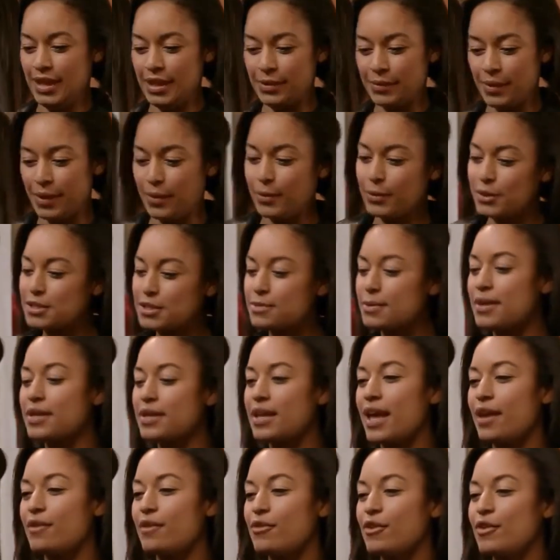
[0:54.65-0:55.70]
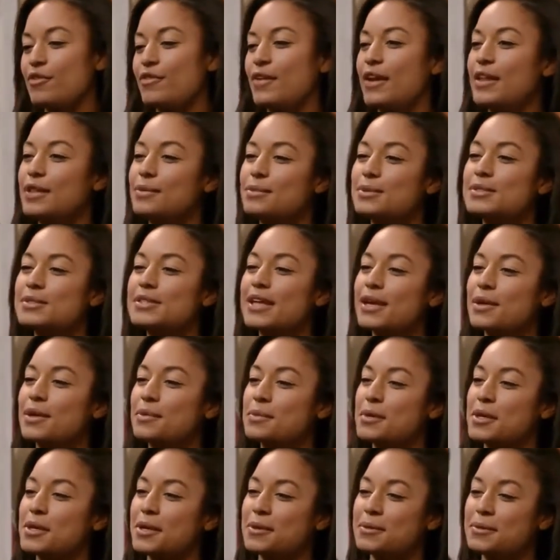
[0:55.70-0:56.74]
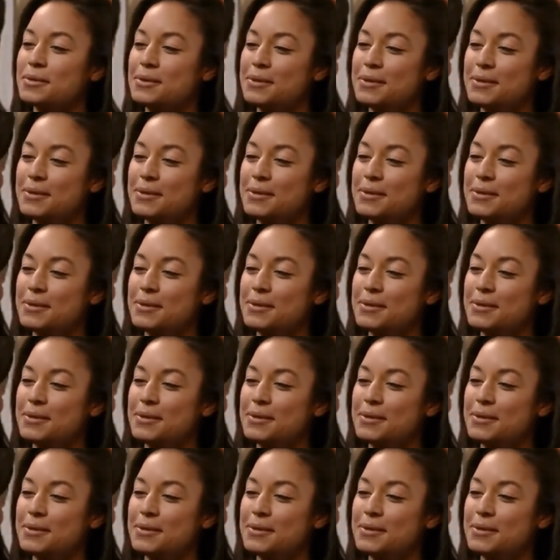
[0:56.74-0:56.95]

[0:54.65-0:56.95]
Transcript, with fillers: Anyway, I want to spend every available second with you.